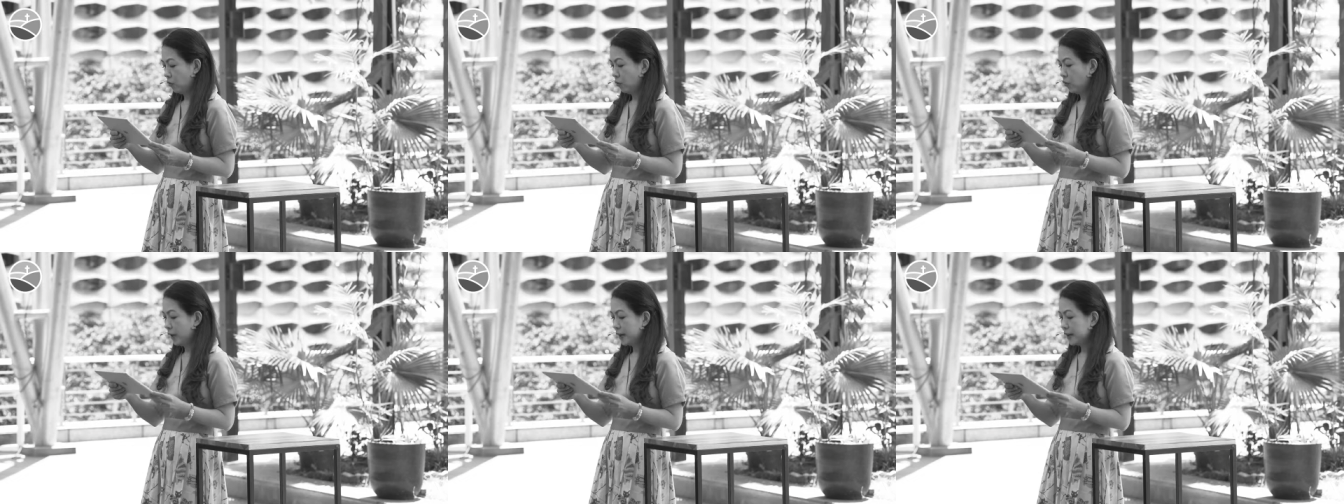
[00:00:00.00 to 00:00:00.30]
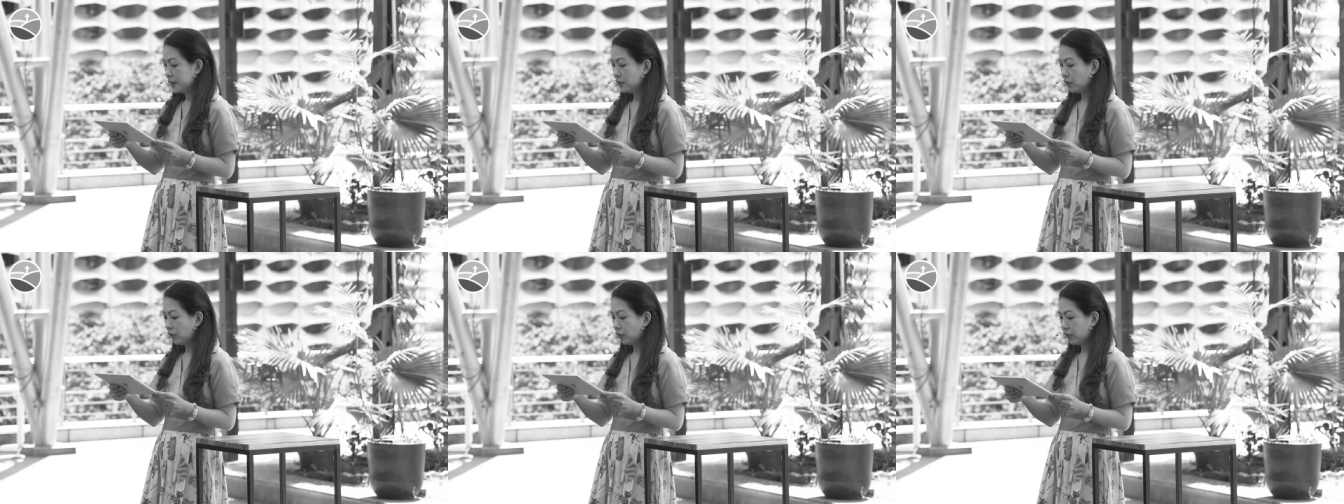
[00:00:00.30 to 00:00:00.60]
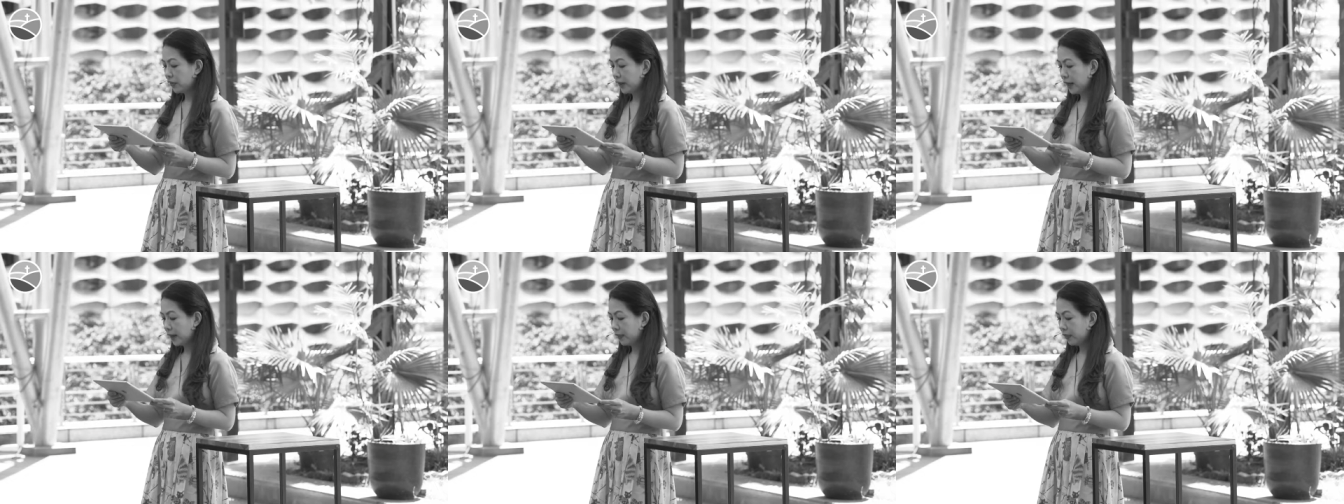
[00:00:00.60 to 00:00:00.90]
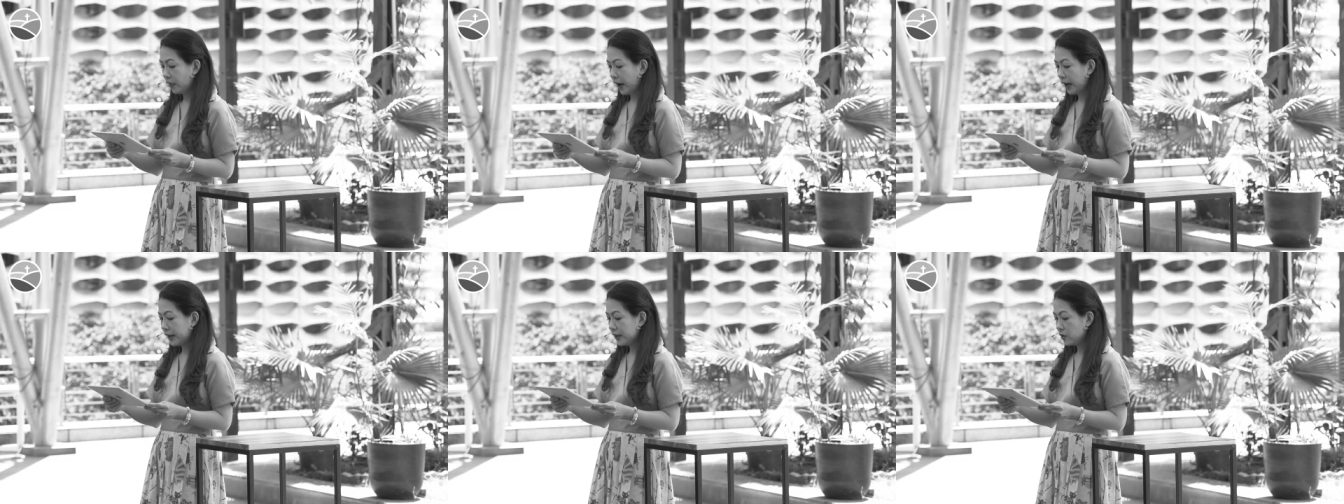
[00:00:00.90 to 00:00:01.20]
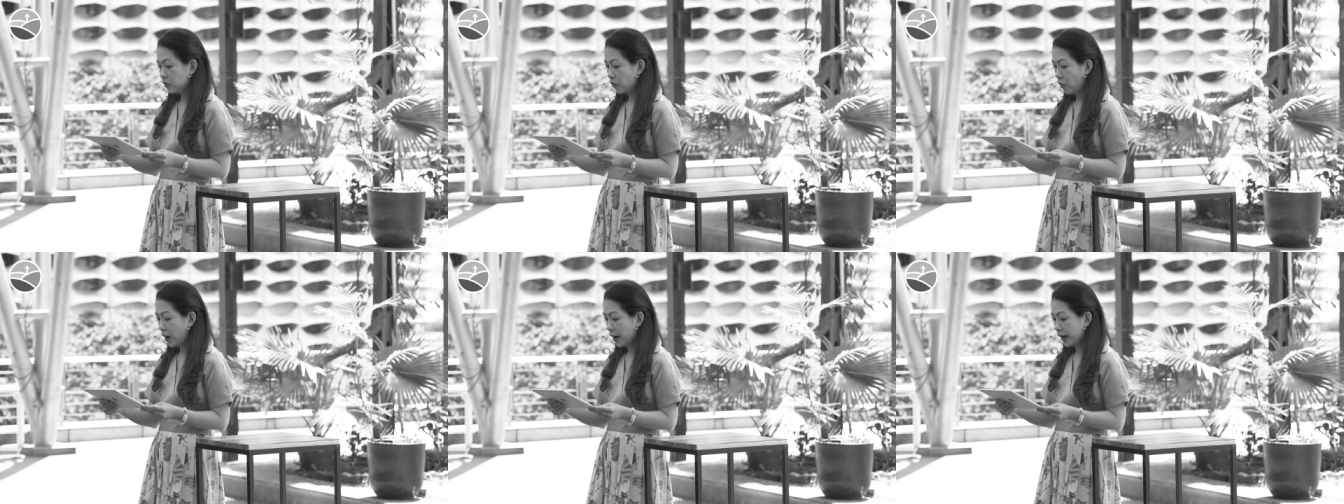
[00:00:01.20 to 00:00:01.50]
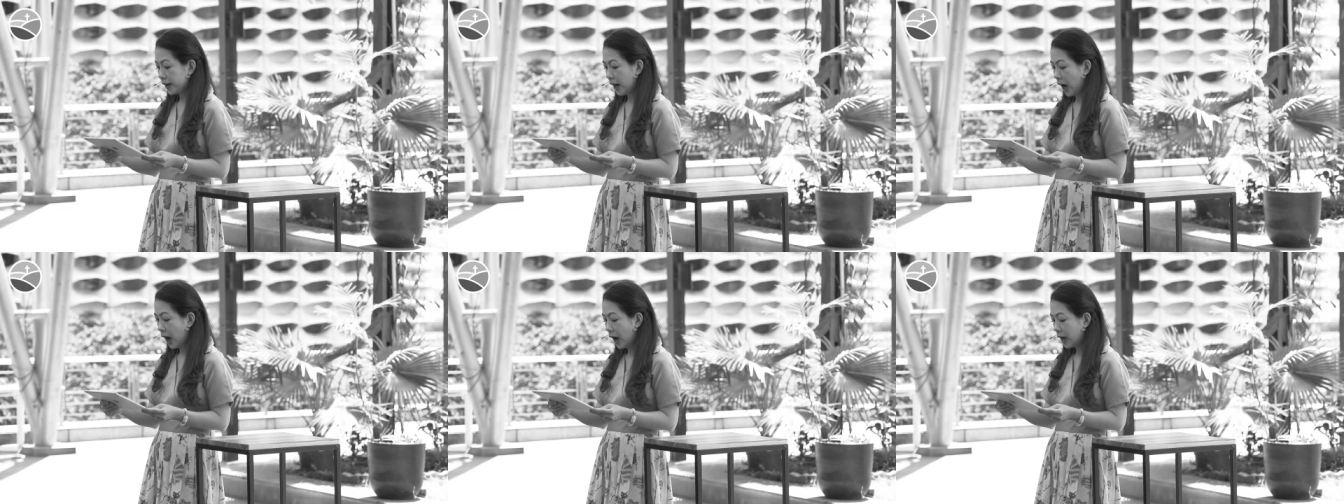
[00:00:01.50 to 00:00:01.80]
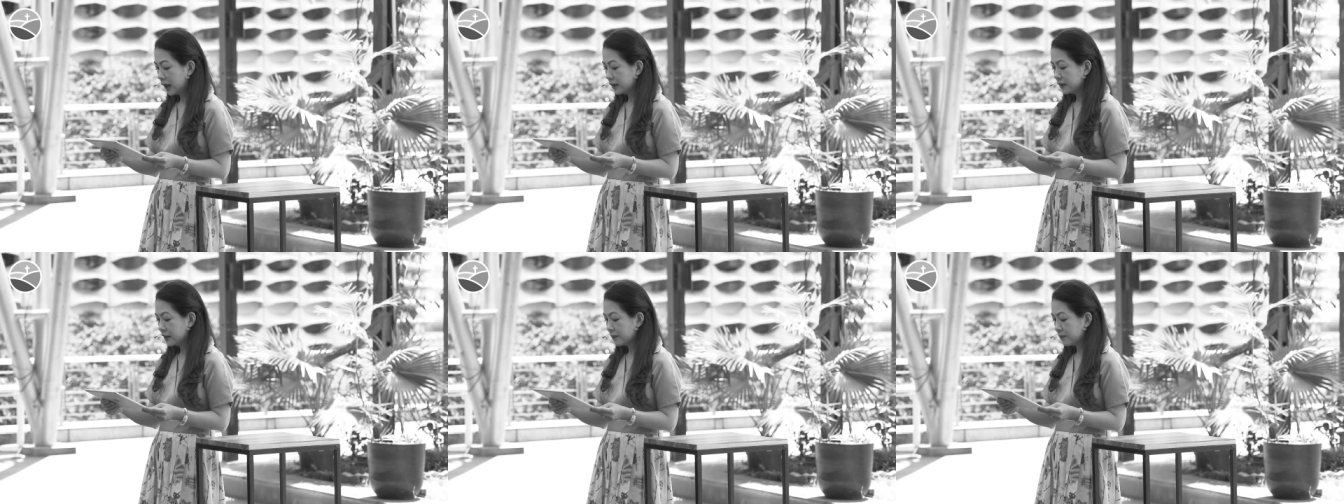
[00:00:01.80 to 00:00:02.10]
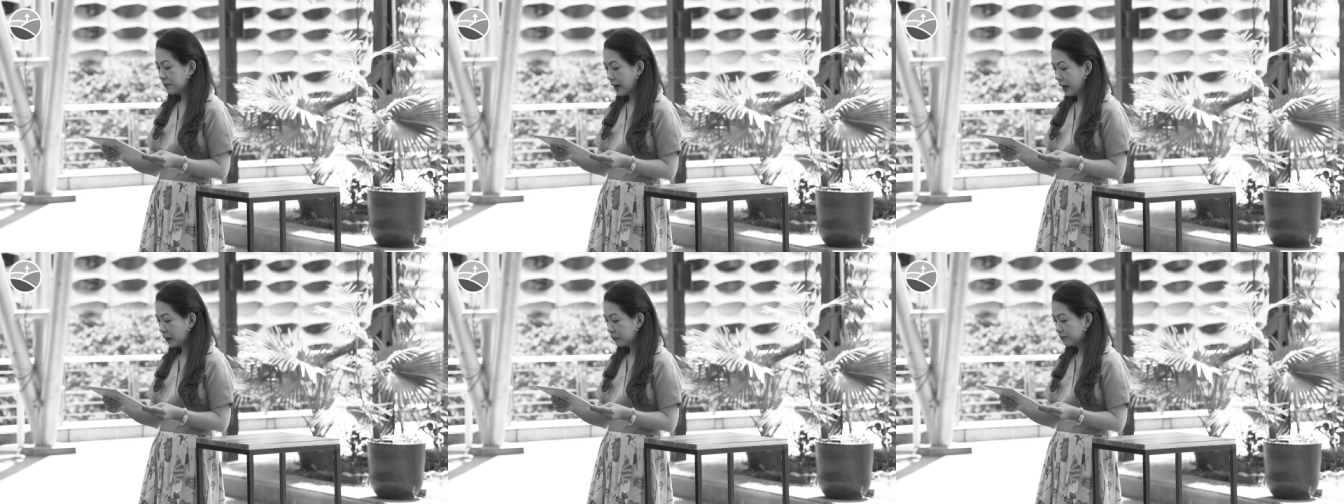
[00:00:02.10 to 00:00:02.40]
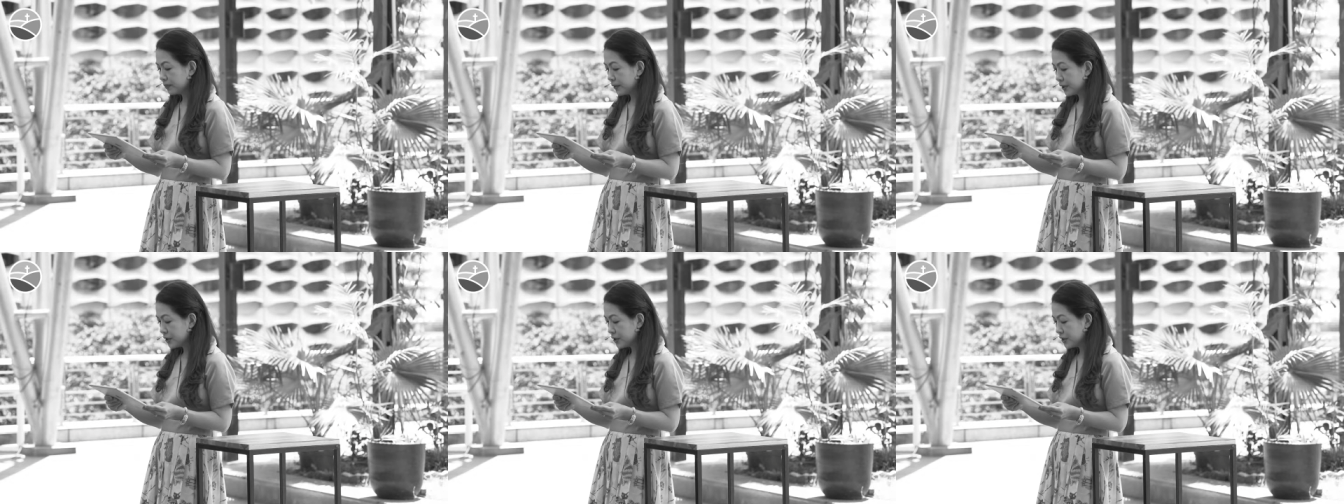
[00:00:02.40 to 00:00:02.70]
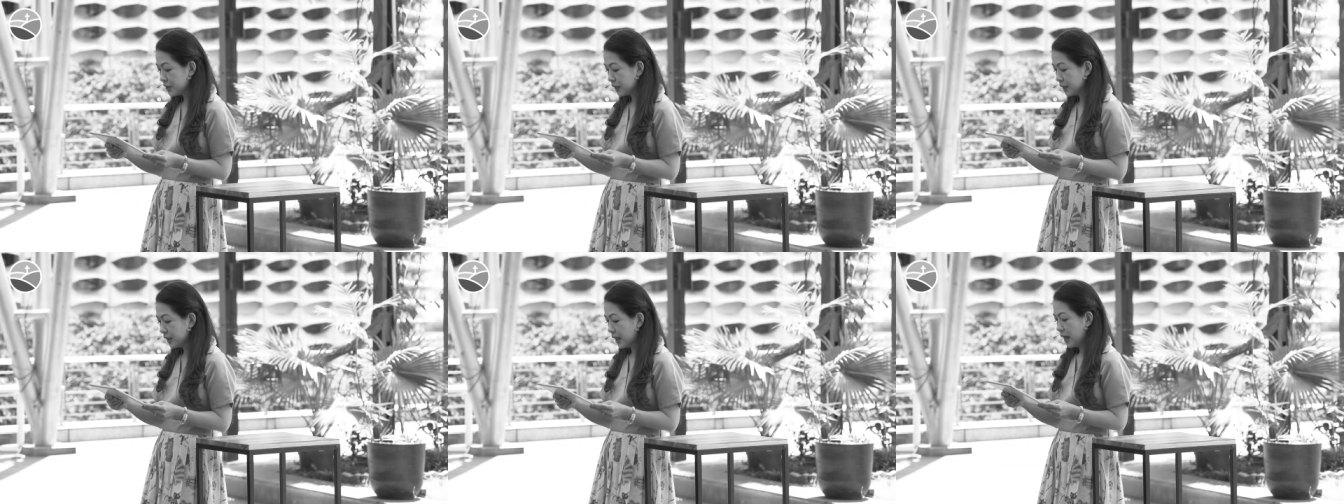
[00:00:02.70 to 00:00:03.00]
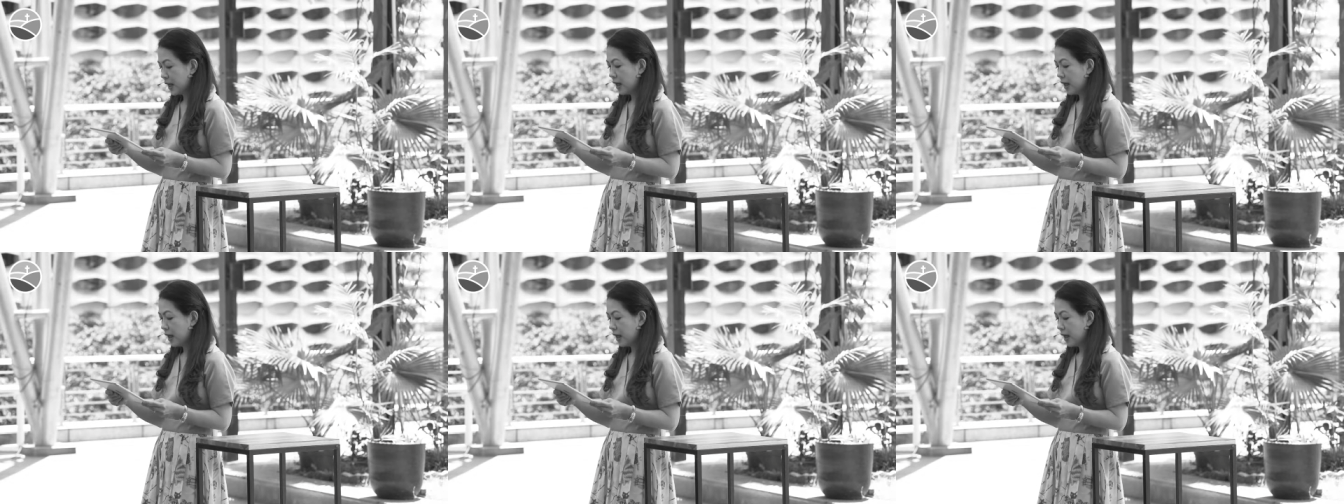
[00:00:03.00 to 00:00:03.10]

When you think that you are not a proud person,